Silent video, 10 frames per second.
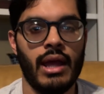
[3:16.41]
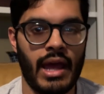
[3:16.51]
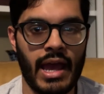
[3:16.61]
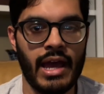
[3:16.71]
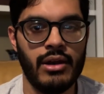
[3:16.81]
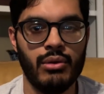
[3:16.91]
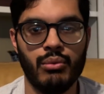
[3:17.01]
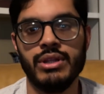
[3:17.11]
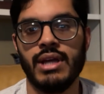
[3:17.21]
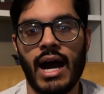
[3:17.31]
and
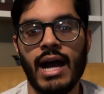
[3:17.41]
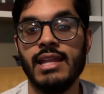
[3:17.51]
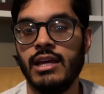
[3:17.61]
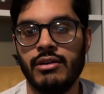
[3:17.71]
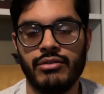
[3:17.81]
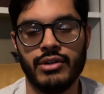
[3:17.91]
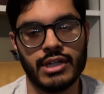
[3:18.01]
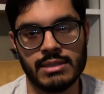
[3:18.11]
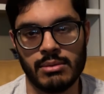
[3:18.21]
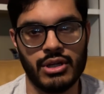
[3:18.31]
what the highlight of your
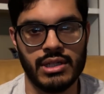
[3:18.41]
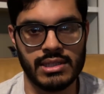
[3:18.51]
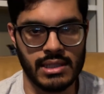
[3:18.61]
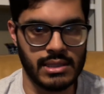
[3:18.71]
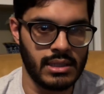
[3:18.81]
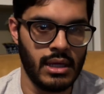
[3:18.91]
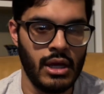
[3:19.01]
experience is.